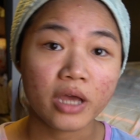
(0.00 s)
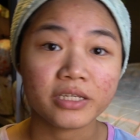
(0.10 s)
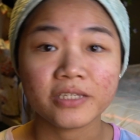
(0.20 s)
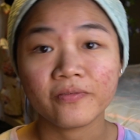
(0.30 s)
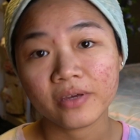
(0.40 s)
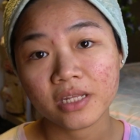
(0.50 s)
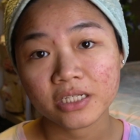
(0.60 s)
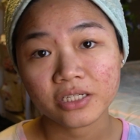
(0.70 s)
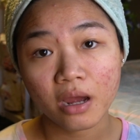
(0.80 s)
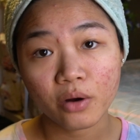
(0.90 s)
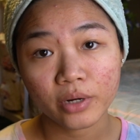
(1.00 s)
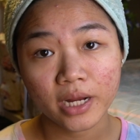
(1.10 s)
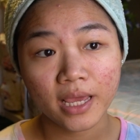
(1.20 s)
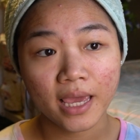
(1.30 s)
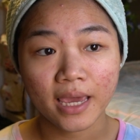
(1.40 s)
I just finished
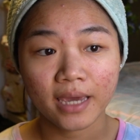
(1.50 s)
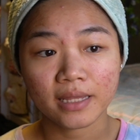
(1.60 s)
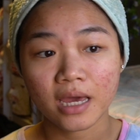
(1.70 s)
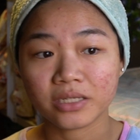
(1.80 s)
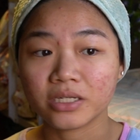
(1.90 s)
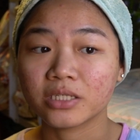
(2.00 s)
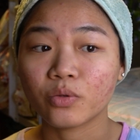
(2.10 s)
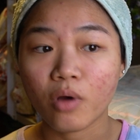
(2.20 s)
showering and I just